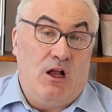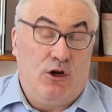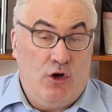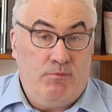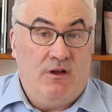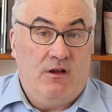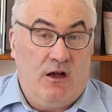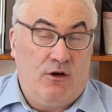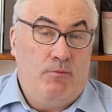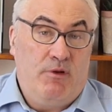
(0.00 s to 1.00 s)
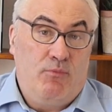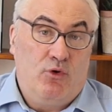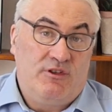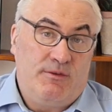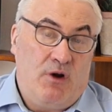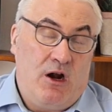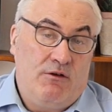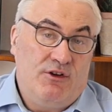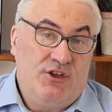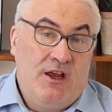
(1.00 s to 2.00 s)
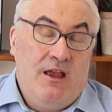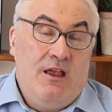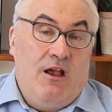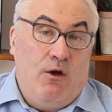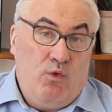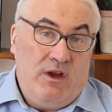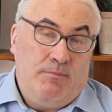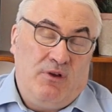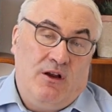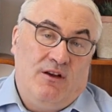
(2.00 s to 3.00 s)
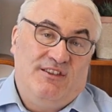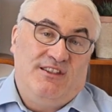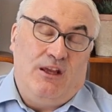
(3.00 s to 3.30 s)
A couple of bowls of porridge a week, because